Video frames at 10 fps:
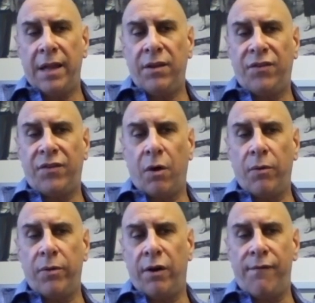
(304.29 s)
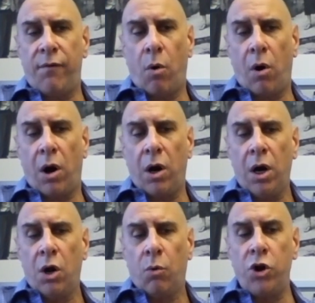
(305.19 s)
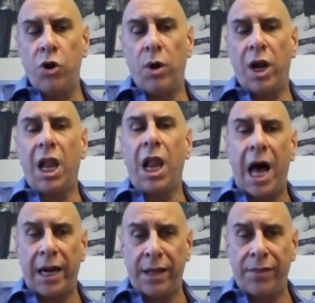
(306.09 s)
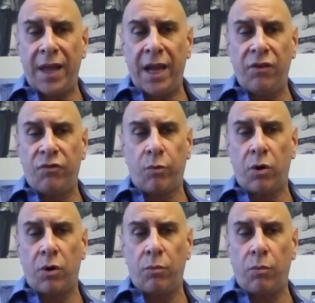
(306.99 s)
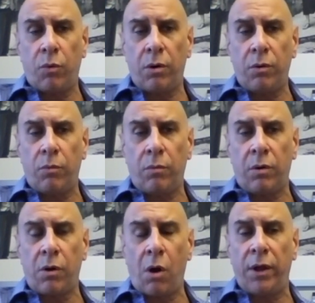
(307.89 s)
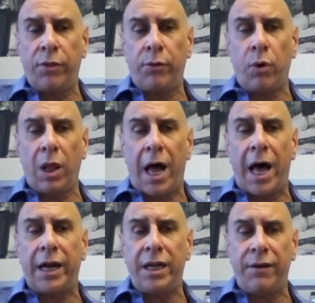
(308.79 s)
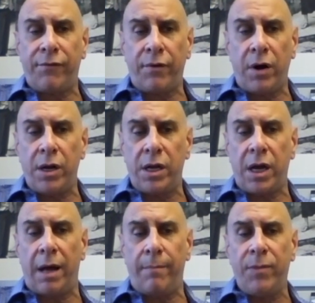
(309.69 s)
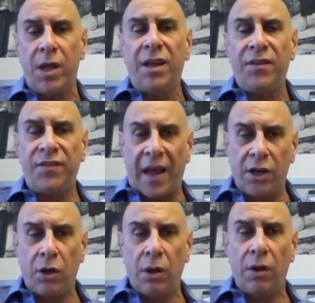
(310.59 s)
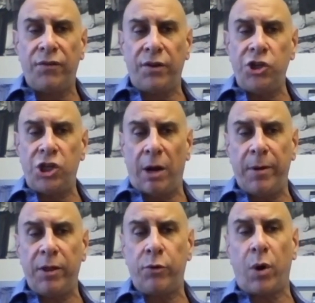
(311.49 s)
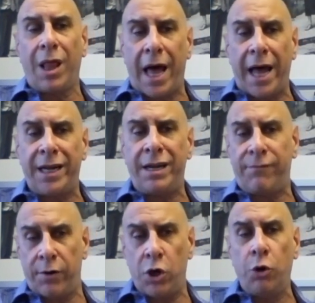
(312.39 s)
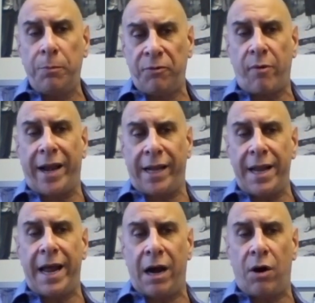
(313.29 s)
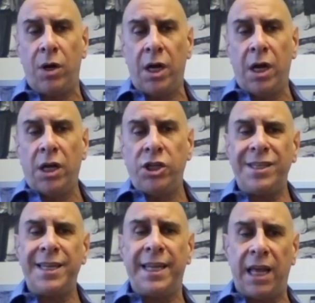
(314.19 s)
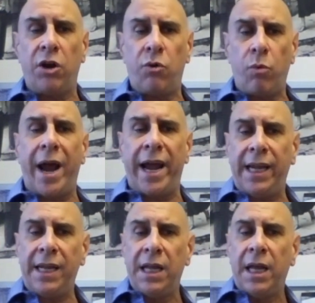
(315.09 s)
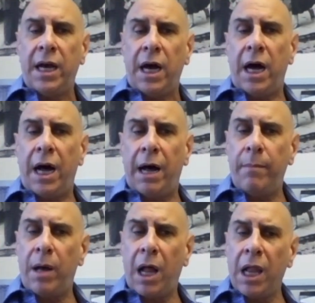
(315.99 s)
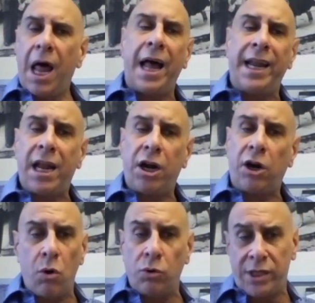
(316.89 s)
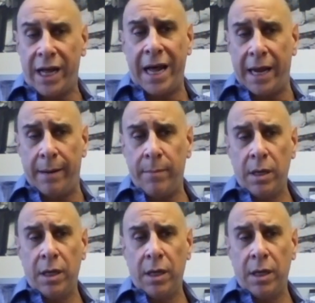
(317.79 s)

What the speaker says: so therefore we're doing a lot of things. We're going through a lot of different cycles and jumping through a lot of different hoops right now just to get it right. A lot at our own time,